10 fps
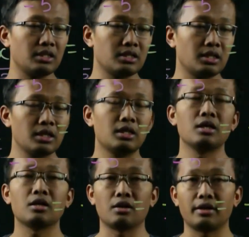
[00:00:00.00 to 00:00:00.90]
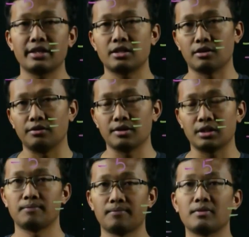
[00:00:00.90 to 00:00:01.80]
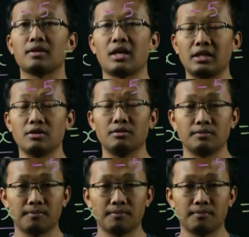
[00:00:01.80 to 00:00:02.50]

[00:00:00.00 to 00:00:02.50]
is the correct solution. Thank you.